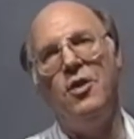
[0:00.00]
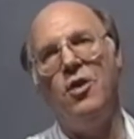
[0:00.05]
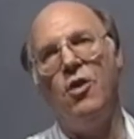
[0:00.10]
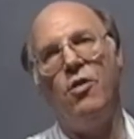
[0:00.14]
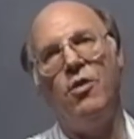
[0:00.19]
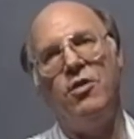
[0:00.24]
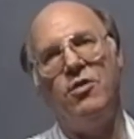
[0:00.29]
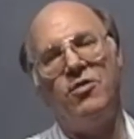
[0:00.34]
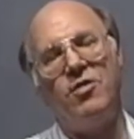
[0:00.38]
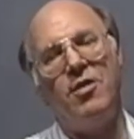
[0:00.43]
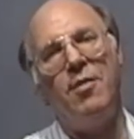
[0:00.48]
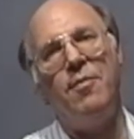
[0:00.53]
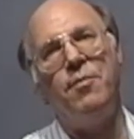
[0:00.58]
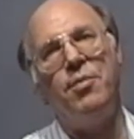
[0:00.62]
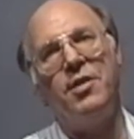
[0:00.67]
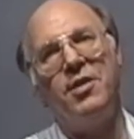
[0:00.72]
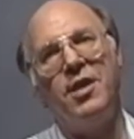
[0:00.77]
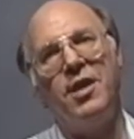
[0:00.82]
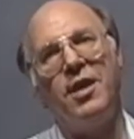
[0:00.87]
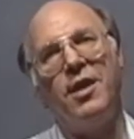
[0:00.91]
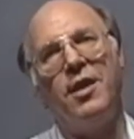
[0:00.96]
or at some
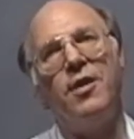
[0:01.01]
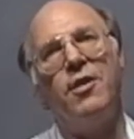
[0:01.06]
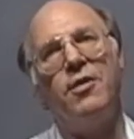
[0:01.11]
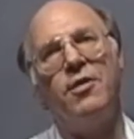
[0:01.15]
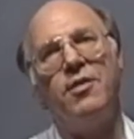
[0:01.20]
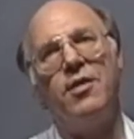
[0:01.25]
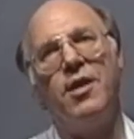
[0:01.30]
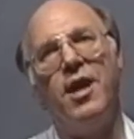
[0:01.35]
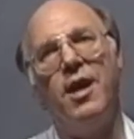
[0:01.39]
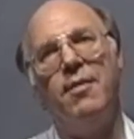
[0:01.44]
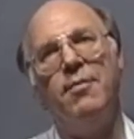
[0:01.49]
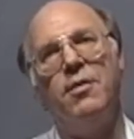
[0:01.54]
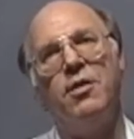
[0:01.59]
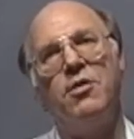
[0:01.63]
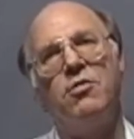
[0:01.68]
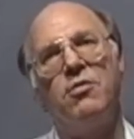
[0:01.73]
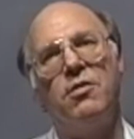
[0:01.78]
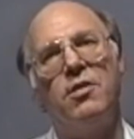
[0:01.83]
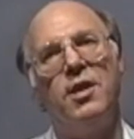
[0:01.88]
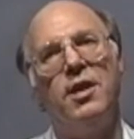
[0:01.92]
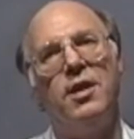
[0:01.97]
particular time
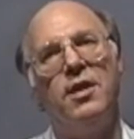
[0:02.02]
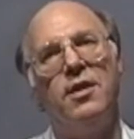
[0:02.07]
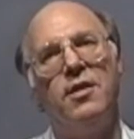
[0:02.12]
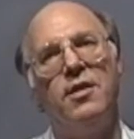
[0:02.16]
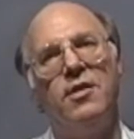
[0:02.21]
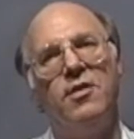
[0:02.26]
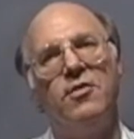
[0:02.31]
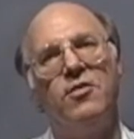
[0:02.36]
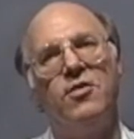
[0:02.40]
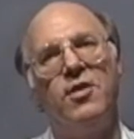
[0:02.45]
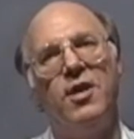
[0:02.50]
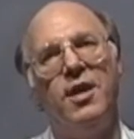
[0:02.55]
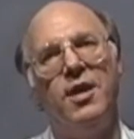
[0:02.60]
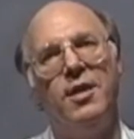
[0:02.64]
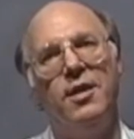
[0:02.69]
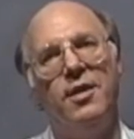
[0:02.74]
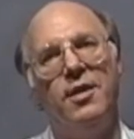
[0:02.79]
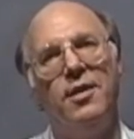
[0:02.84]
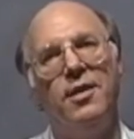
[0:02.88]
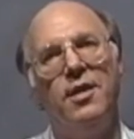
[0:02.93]
that's related to the sun.